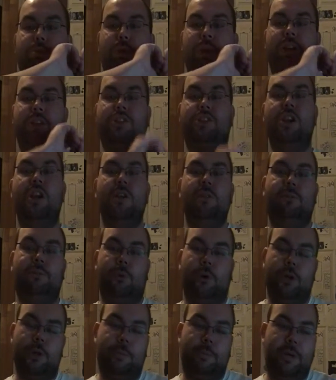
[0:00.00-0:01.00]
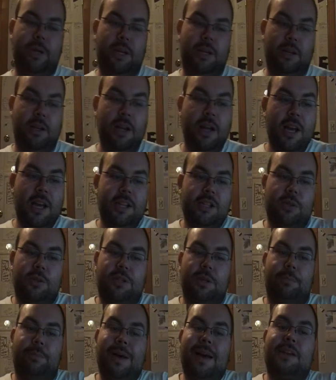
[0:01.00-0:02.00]
bridge for the pin. So
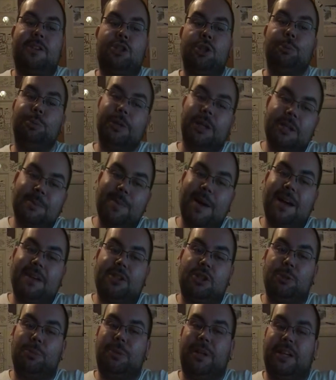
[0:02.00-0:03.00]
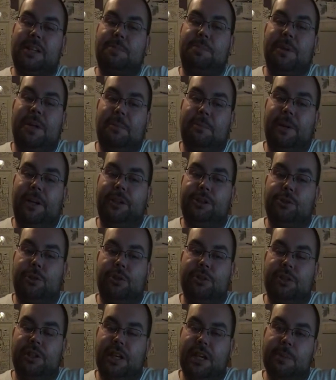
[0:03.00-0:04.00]
it's a back suplex pin by
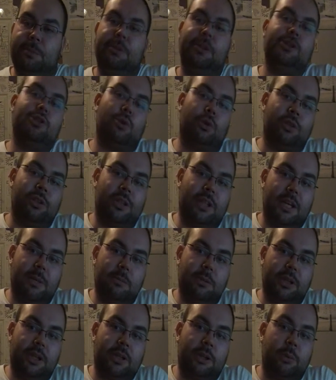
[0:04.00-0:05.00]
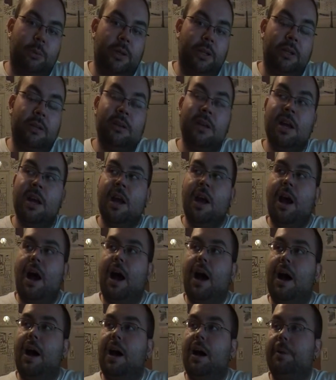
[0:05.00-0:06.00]
Jordan and Gable, and Jordan and Gable get the win.
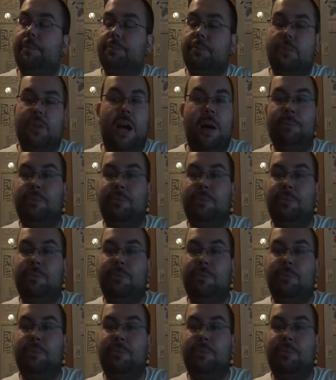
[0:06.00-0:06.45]
I'm